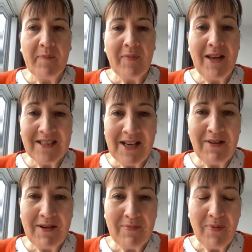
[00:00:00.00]
not
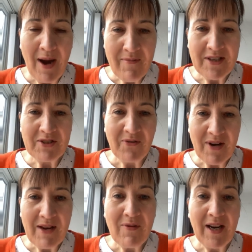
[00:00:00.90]
having a primary
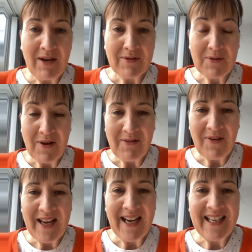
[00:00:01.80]
degree, when I was
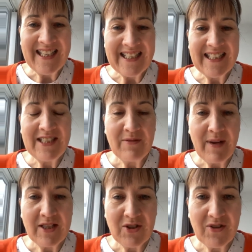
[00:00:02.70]
qualifying, I needed to
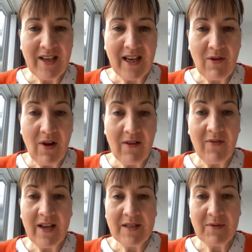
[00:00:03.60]
make sure that I
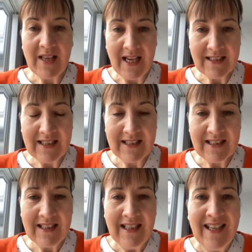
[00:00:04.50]
qualified with
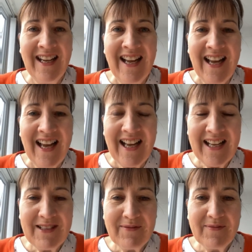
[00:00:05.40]
excellence.
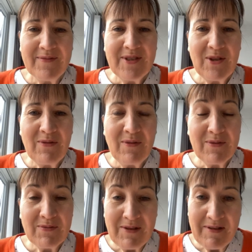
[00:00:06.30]
So it
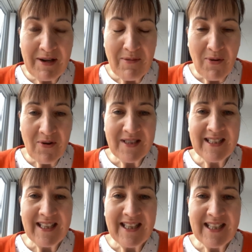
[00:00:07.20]
was really, really important,
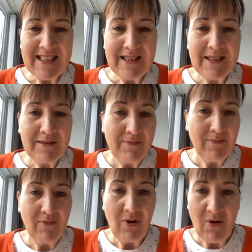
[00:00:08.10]
and this
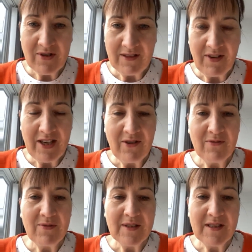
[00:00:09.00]
recorded video
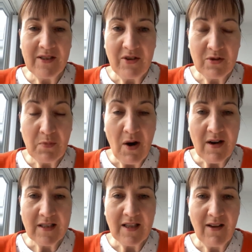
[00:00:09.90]
was a huge
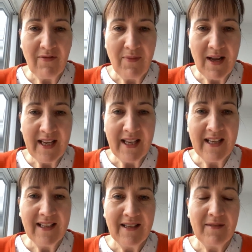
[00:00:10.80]
part of my
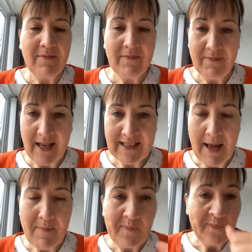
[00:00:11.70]

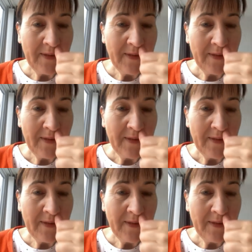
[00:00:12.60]
exam.